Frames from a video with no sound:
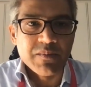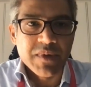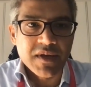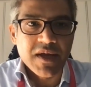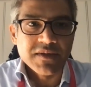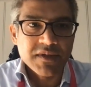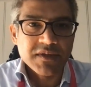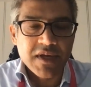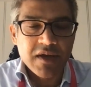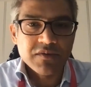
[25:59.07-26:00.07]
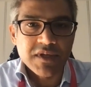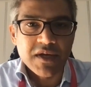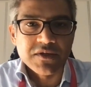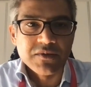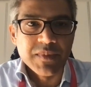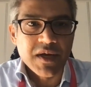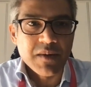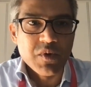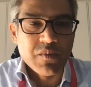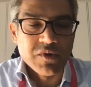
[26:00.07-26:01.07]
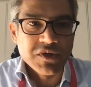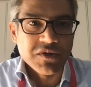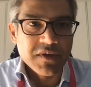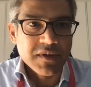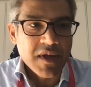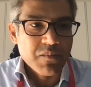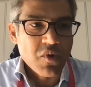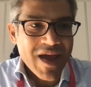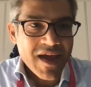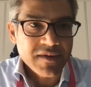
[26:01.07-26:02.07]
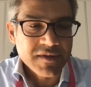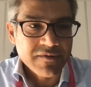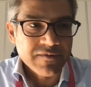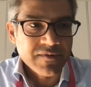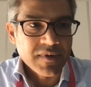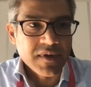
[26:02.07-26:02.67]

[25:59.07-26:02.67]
But as this now starts to become more mature and more active,